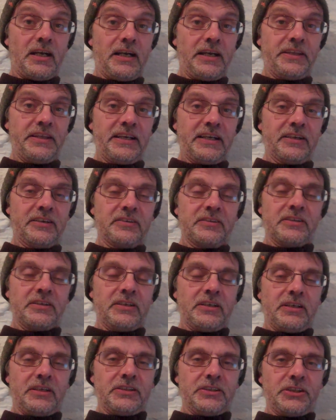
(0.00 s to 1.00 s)
Hi there.
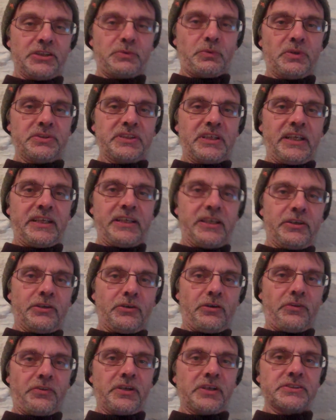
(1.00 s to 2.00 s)
Just want to let you
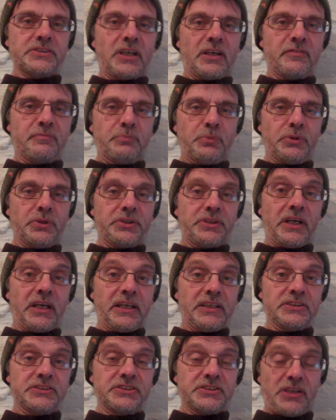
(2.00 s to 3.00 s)
know that I've
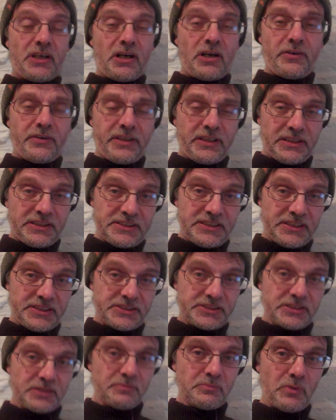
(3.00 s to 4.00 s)
put a starring
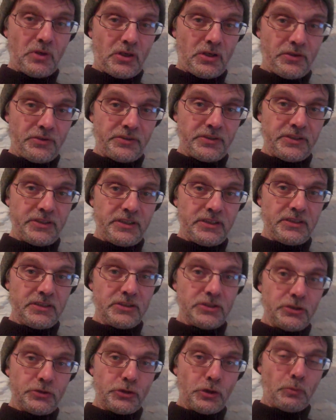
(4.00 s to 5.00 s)
system on
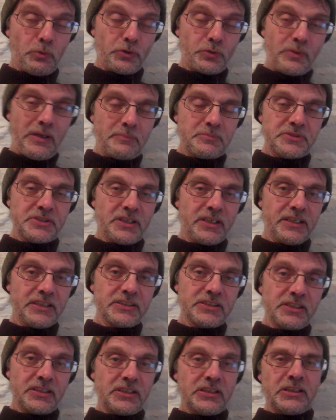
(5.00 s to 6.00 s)
the Udoubled
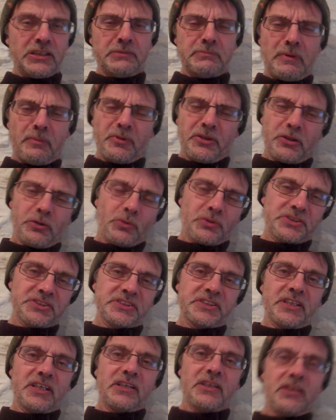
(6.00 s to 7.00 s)
website. Remember the old
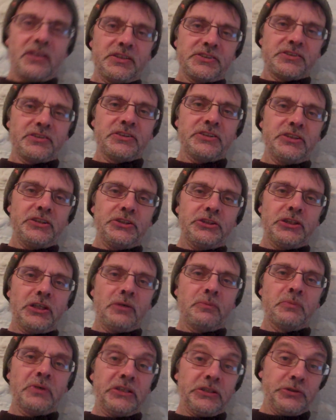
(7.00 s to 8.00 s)
stars on
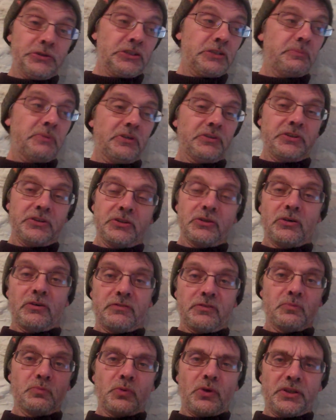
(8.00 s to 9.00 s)
YouTube when you used to be able to
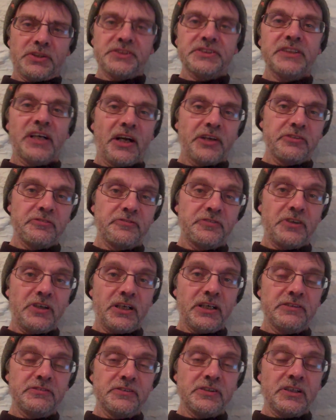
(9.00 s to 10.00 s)
go from 1 star to
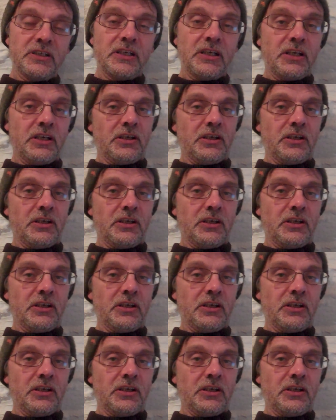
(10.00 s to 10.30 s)
5?